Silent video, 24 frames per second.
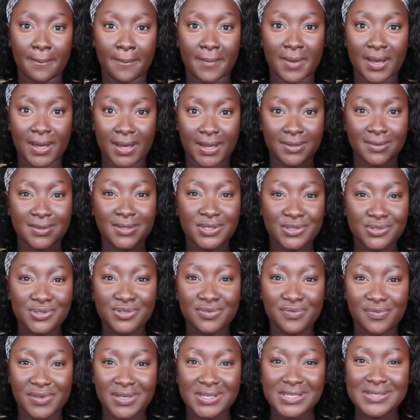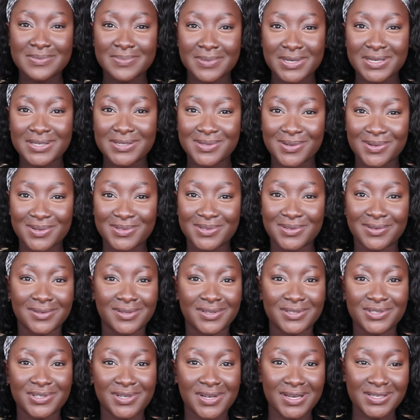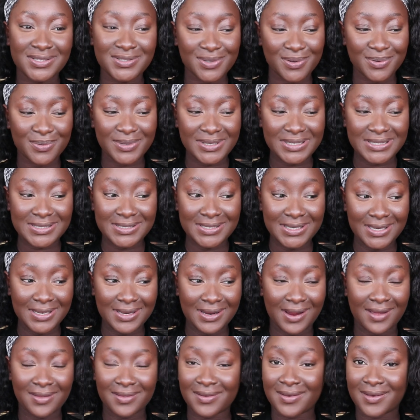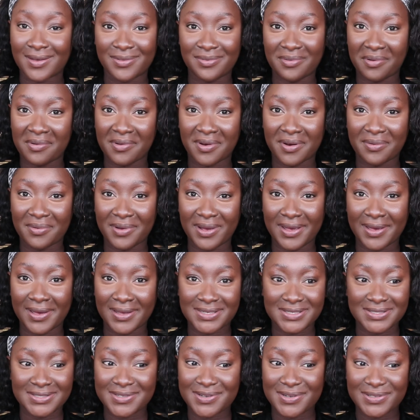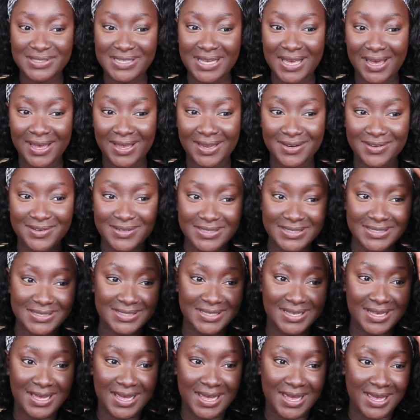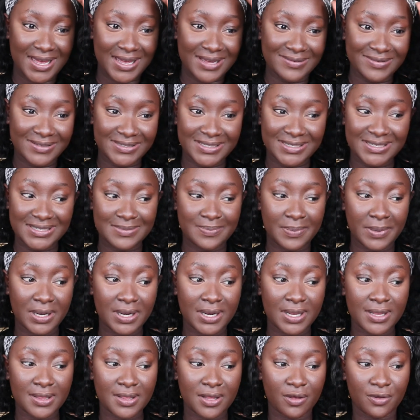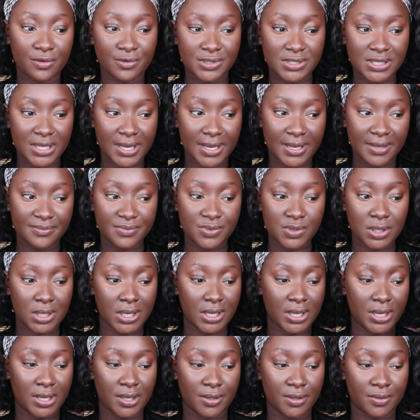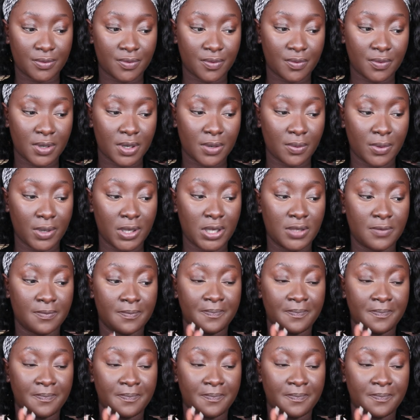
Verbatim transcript: my the Juvia's Place contour that you guys always see. I think I threw it away. I just got tired because it was just spilling the whole time, so I, I threw it away.